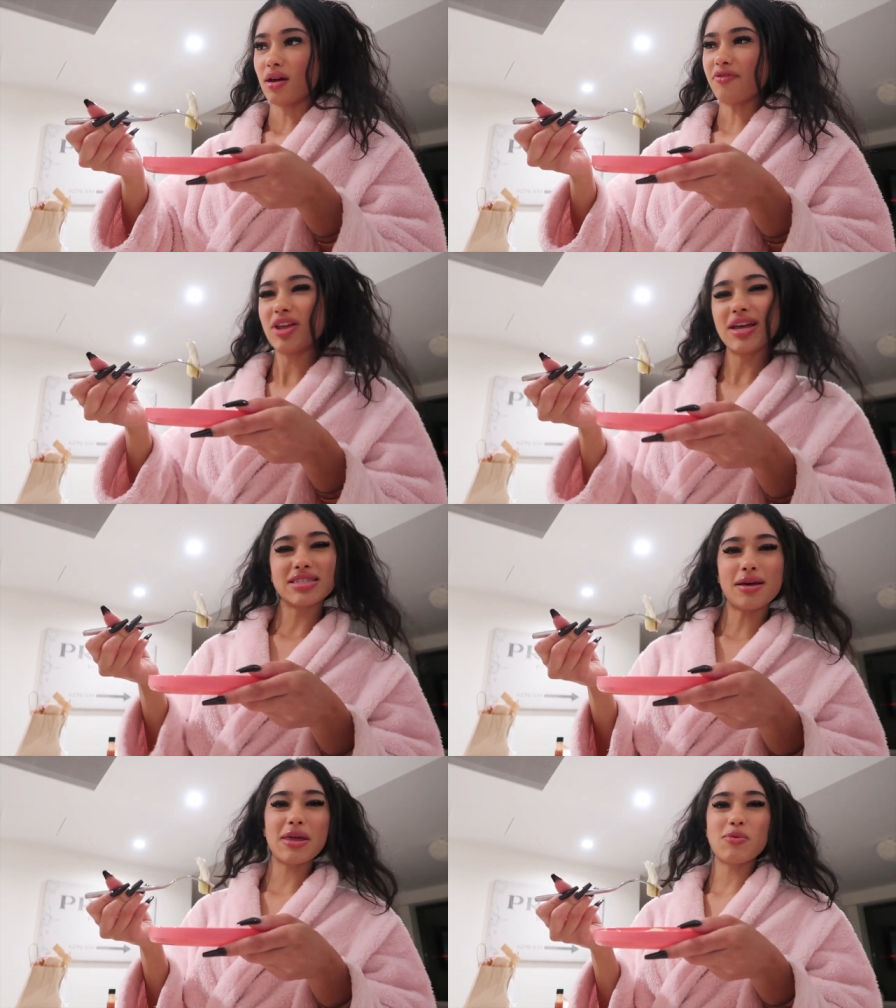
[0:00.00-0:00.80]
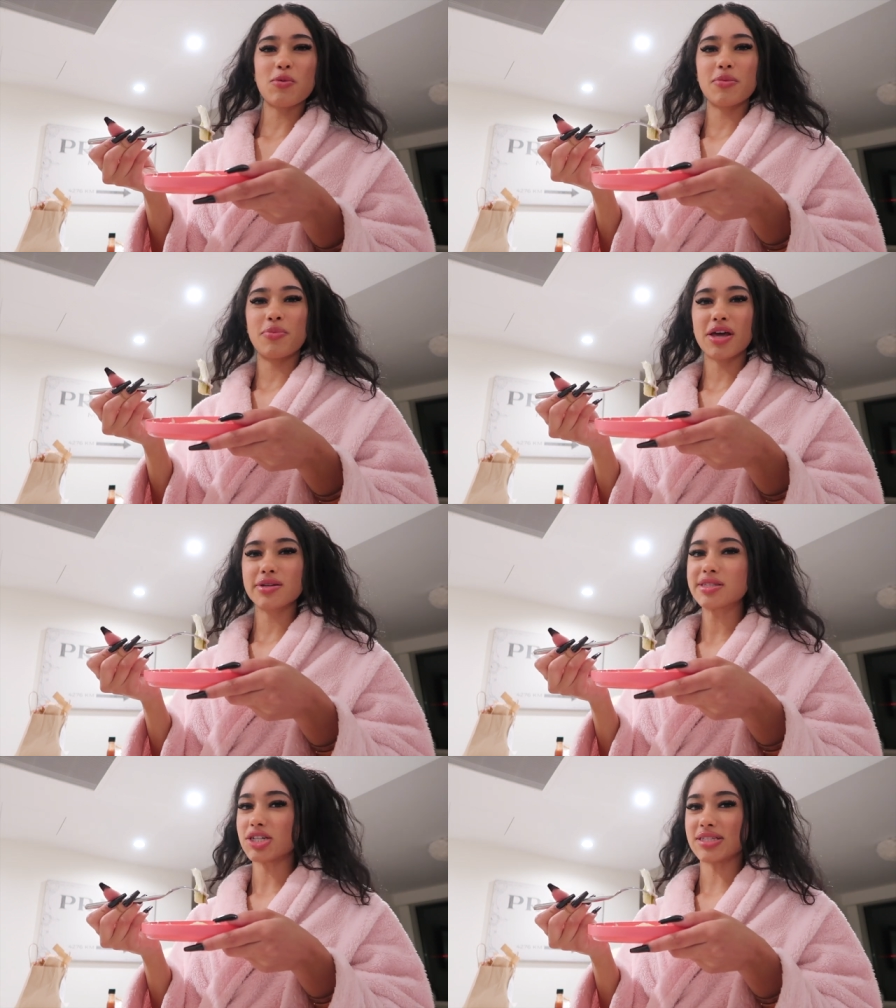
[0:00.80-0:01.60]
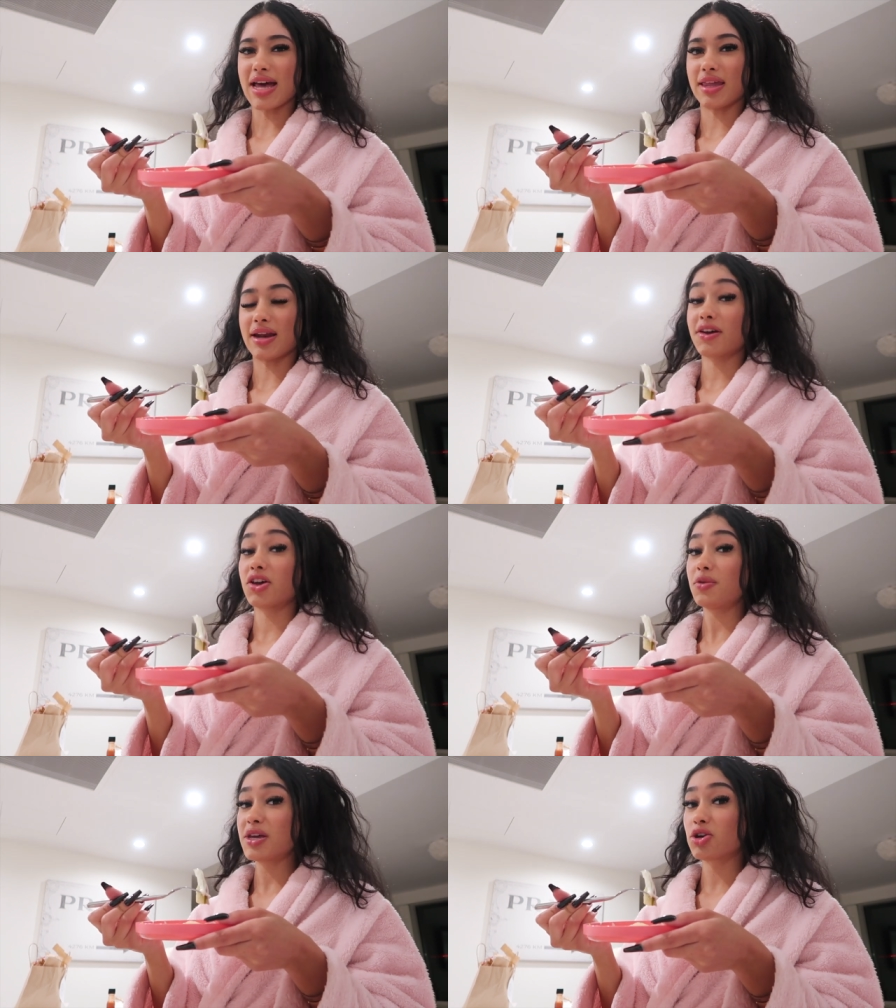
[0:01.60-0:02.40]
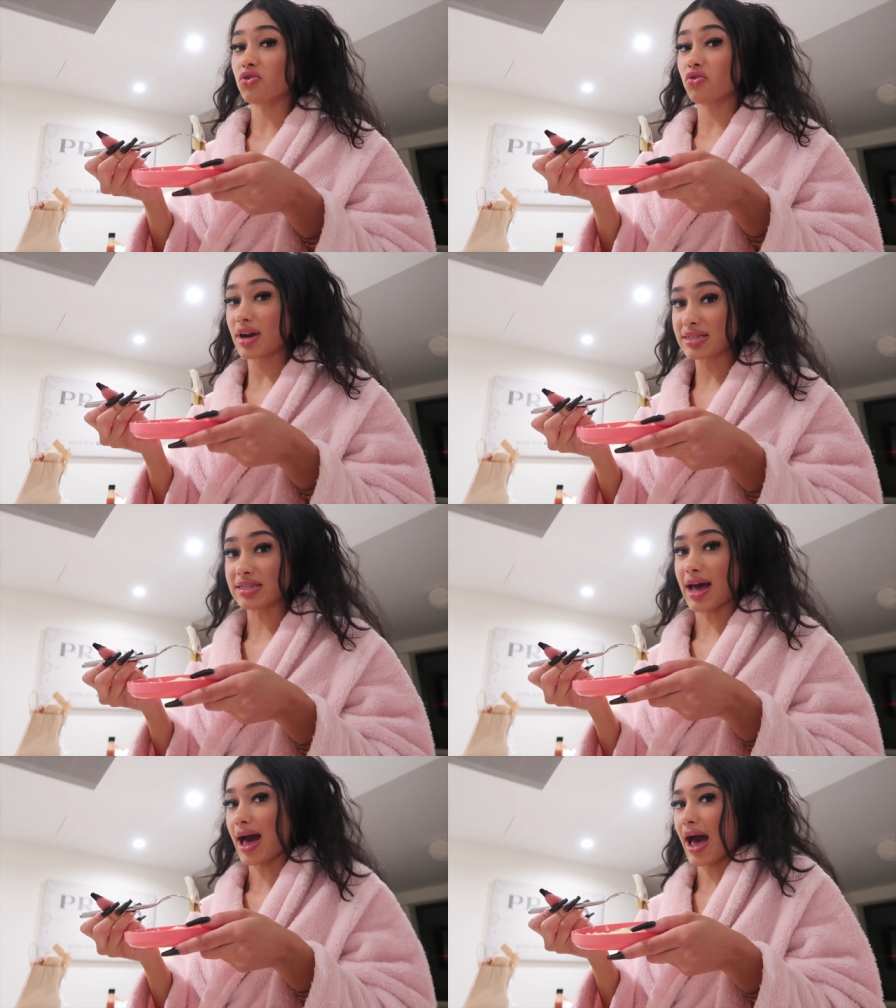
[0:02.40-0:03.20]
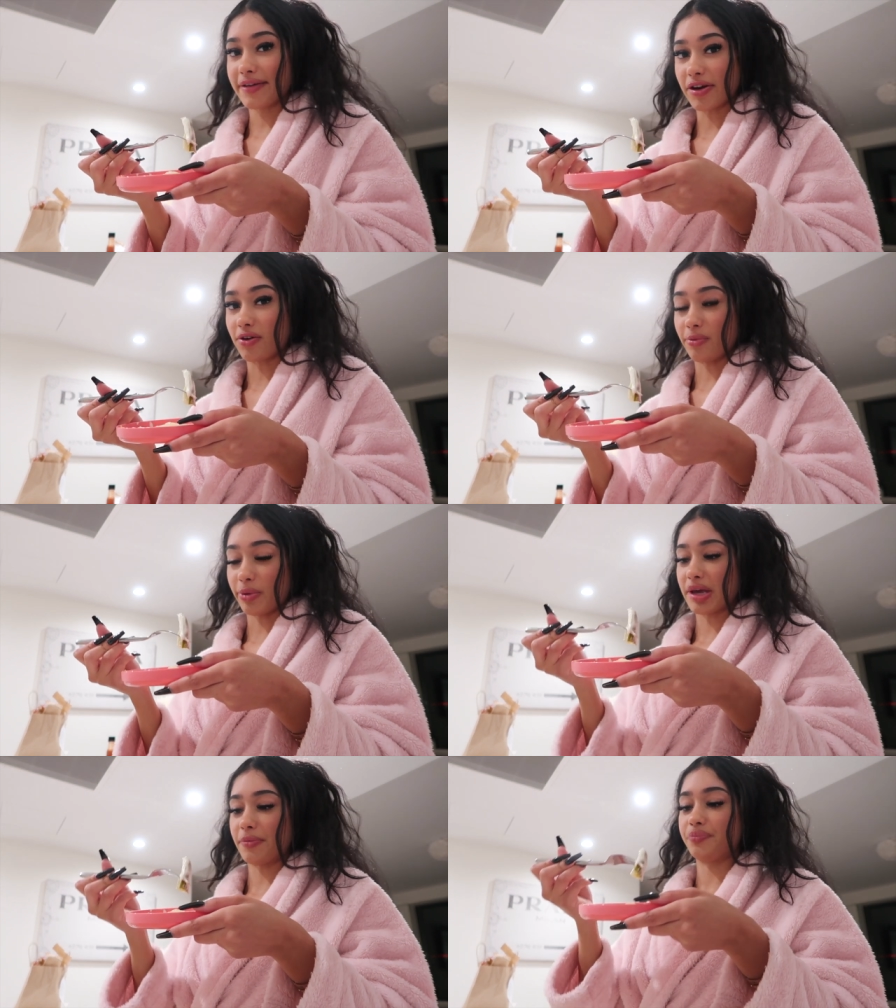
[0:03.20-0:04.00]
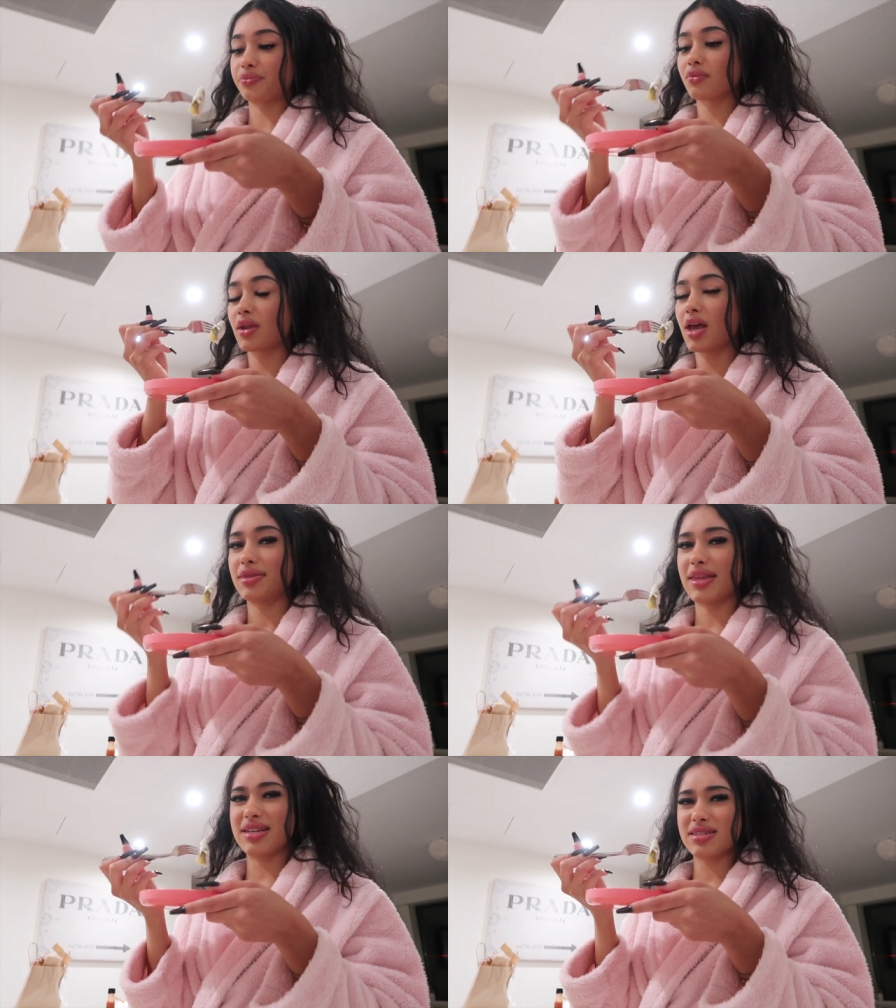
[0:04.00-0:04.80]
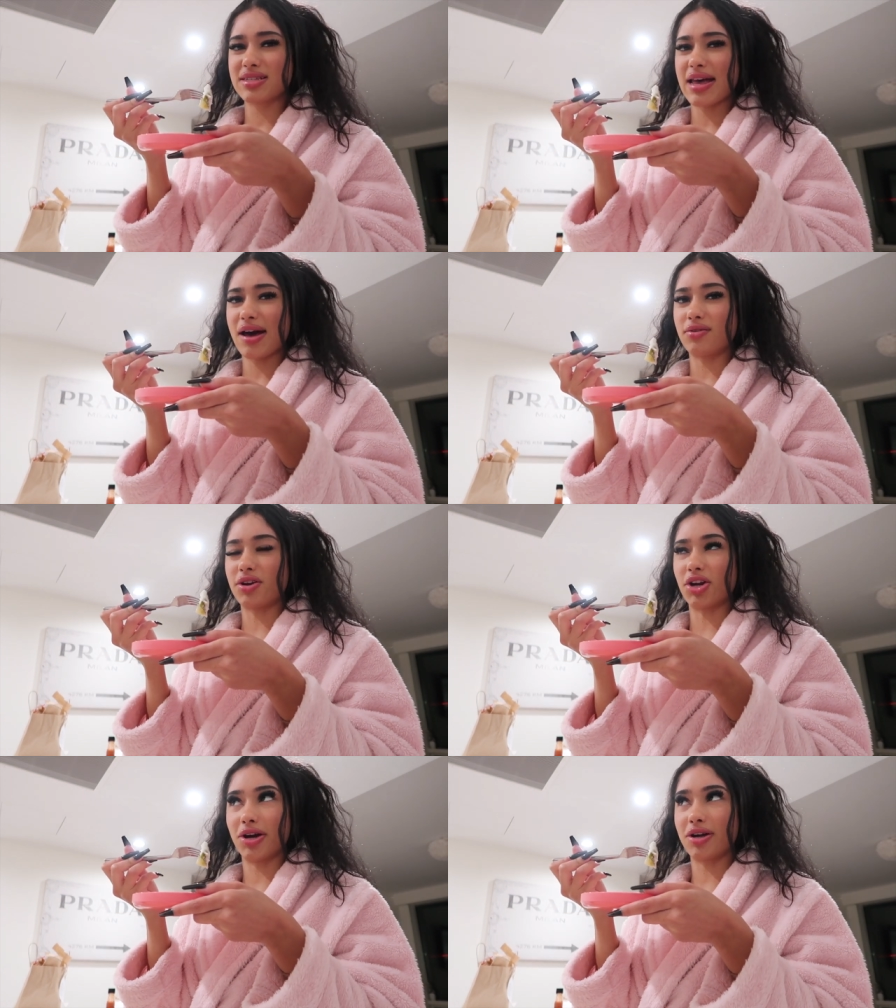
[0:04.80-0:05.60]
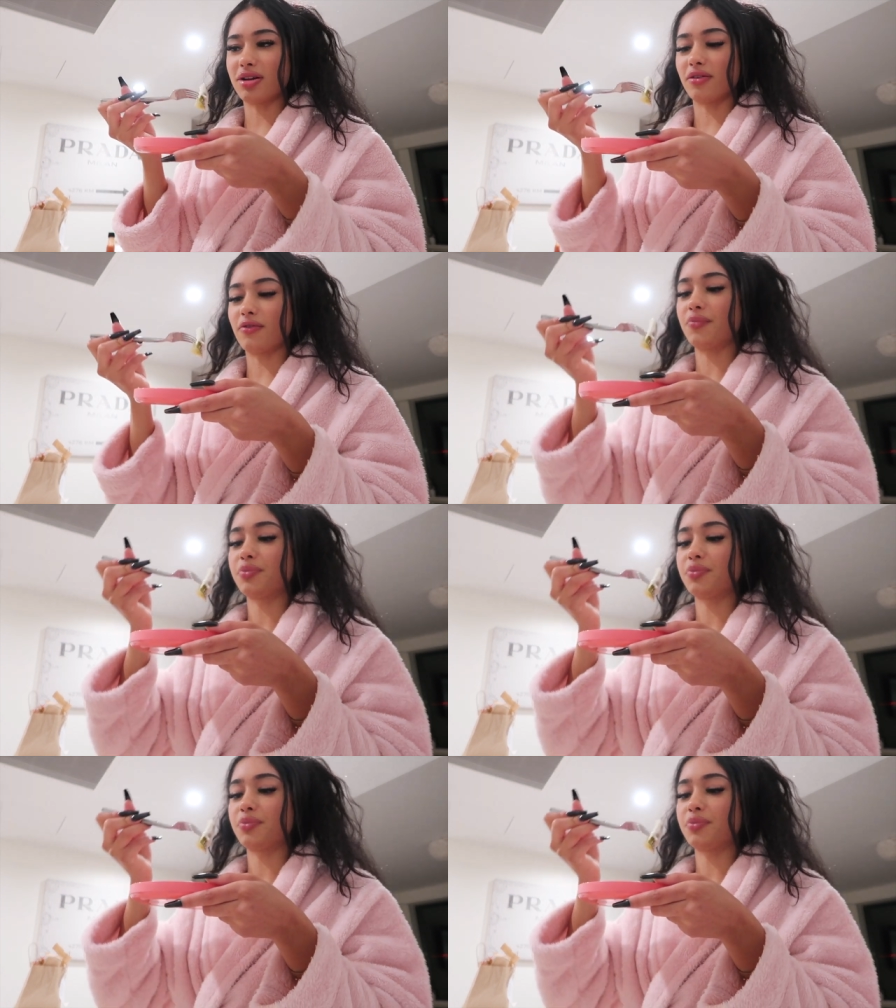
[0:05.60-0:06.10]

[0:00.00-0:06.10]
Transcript: I feel like some people put pickles in their salad. I could be crazy. I don't, but it doesn't sound unheard of.